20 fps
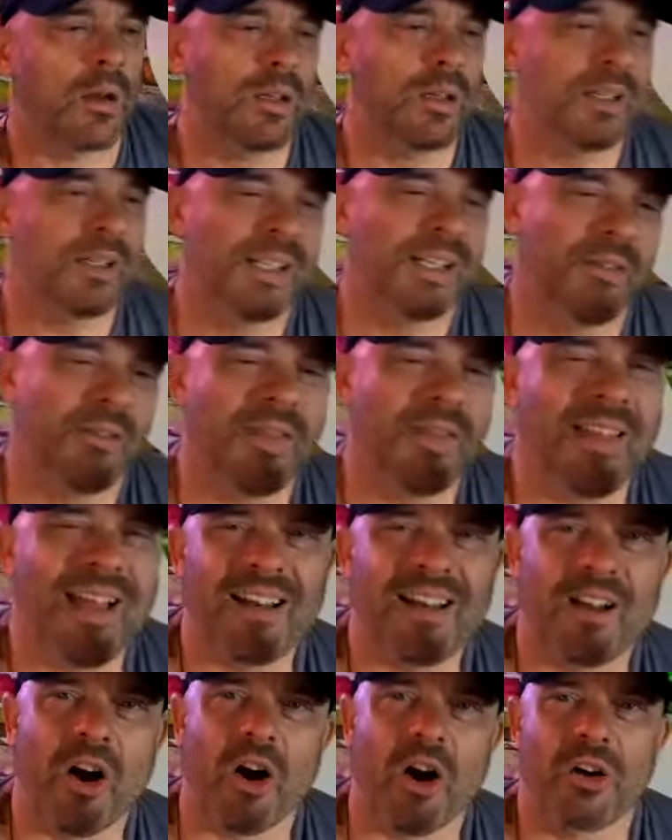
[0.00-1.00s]
isn't even that
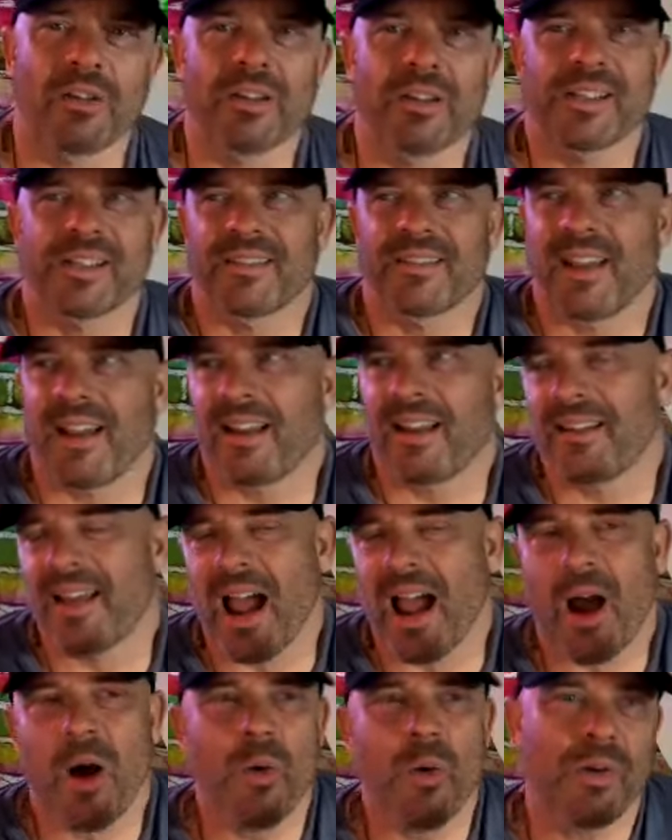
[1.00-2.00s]
hard to stand
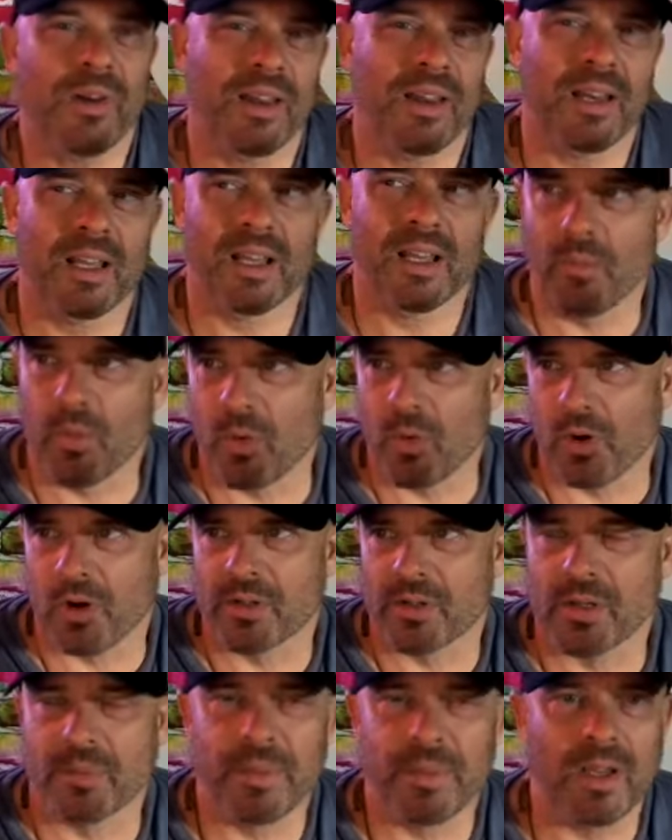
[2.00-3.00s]
out anymore,
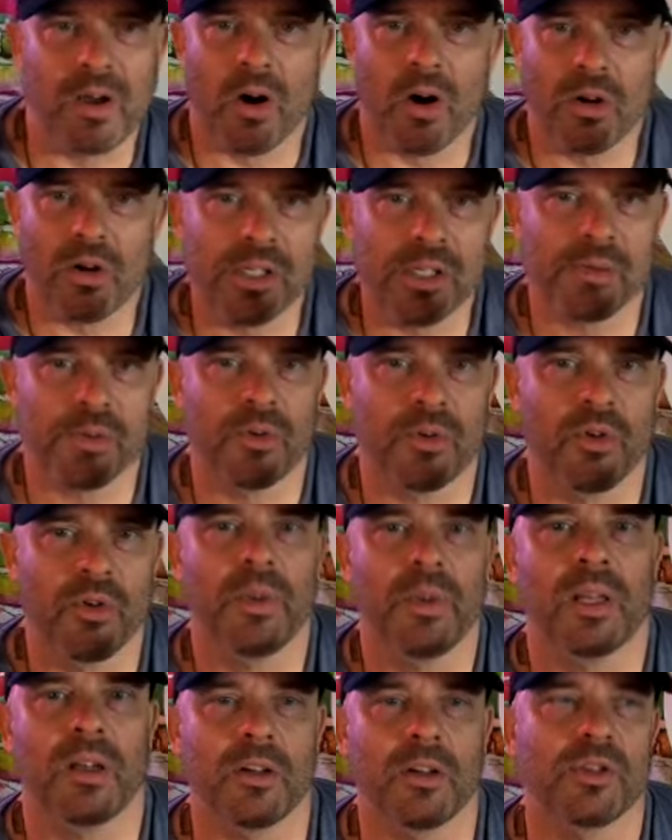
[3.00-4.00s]
to be honest with you,
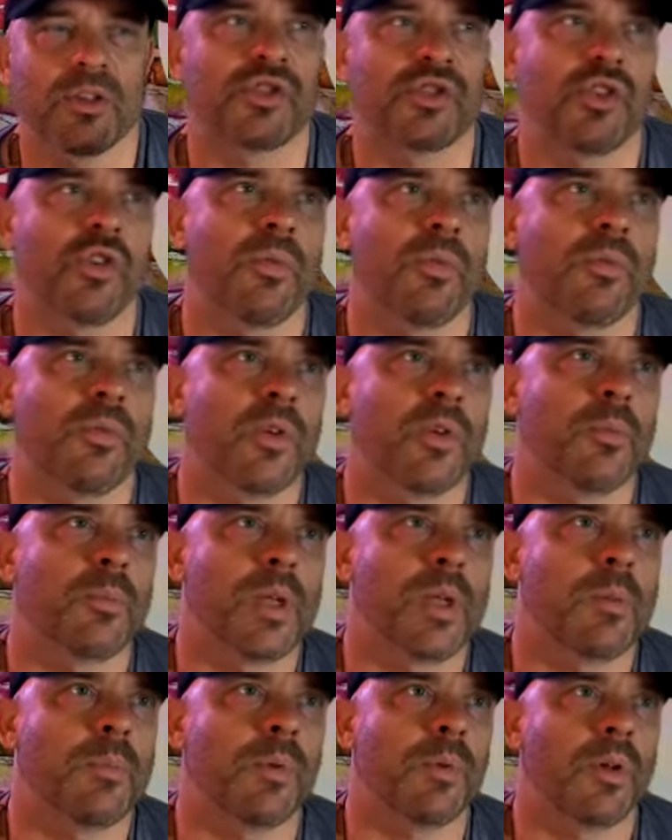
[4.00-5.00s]
because so few
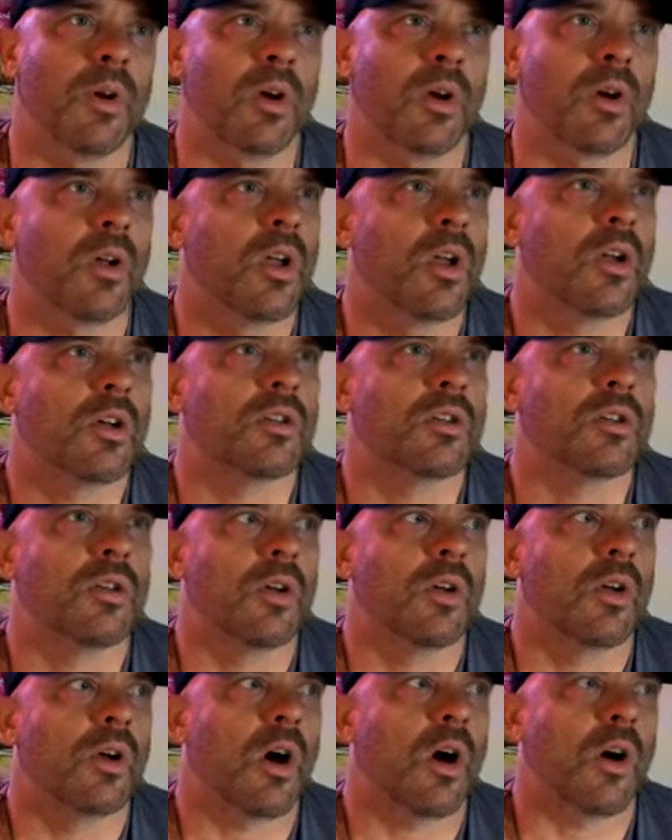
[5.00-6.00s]
people are
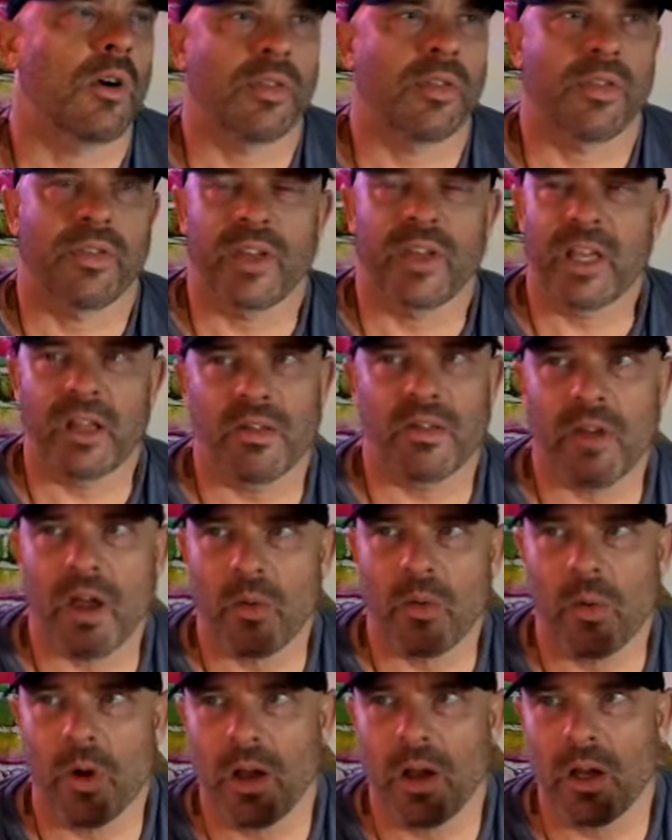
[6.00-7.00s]
thinking that
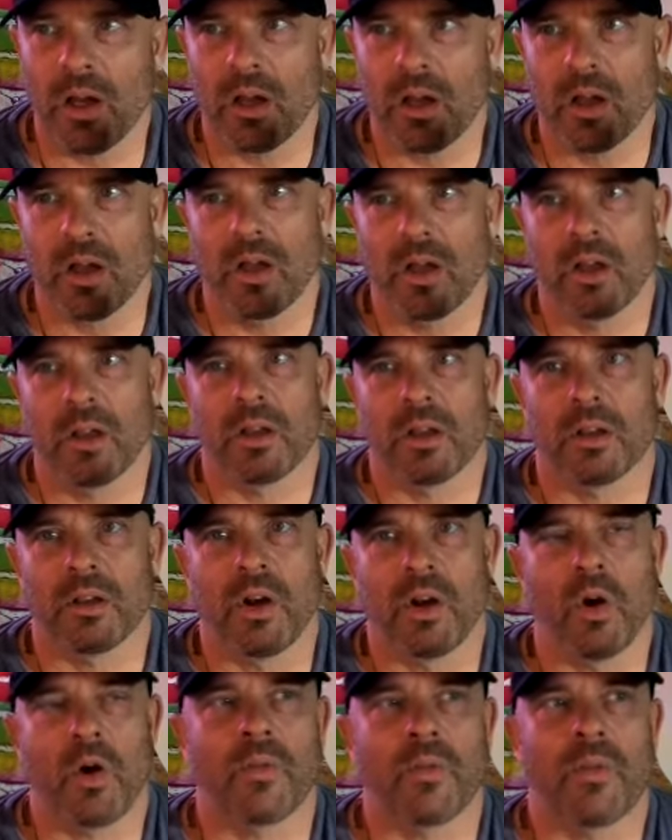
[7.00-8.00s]
way,
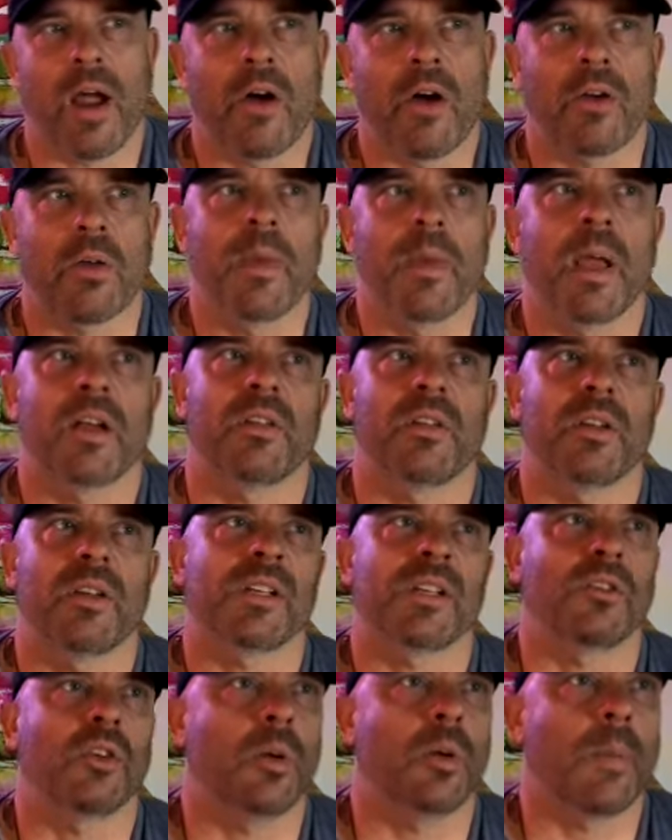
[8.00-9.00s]
of how to make things
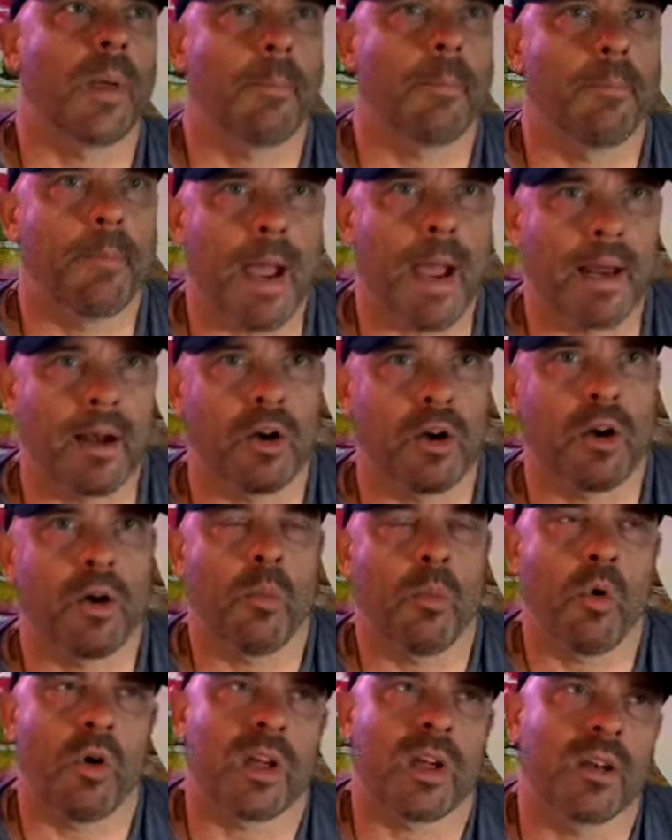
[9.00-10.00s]
a little bit better or
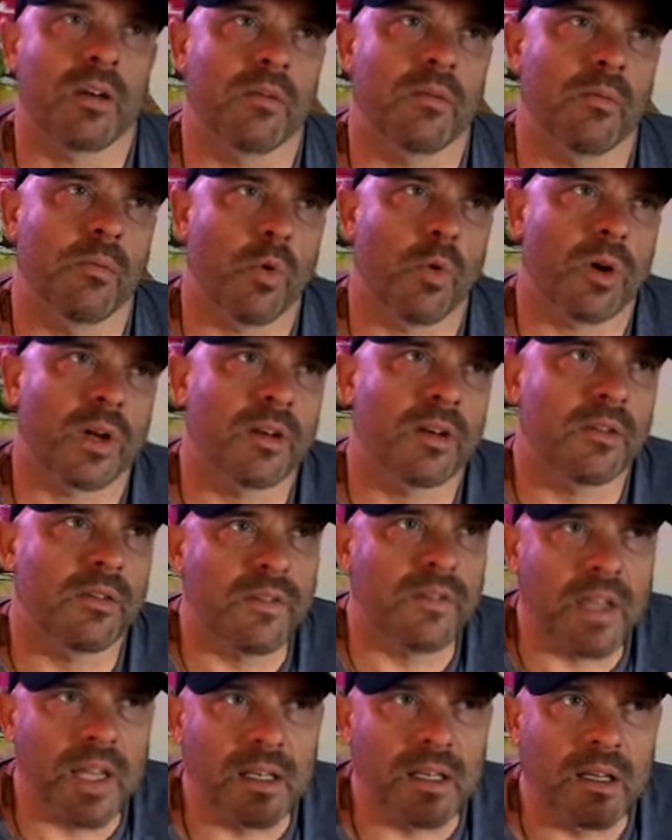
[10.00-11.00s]
more
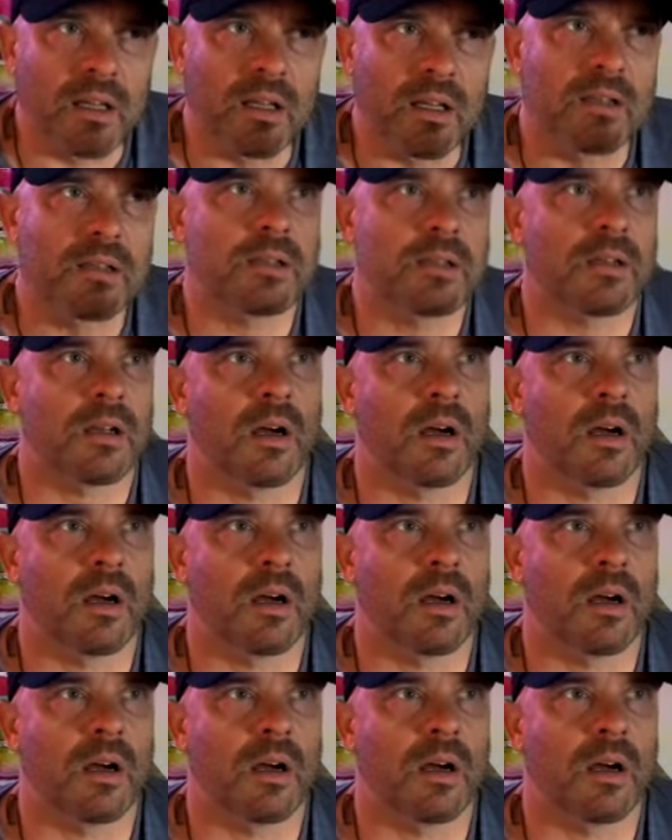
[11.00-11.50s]
convenient,